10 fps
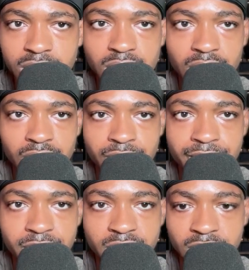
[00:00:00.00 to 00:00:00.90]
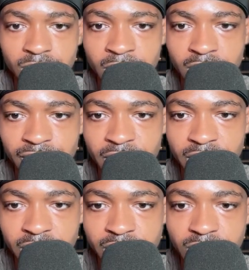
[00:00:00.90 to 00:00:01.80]
So let's go back over
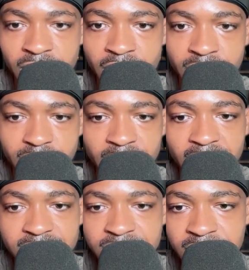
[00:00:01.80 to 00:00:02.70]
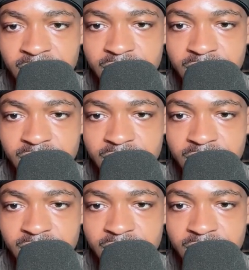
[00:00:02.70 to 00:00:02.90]
here. So yeah, they got 10.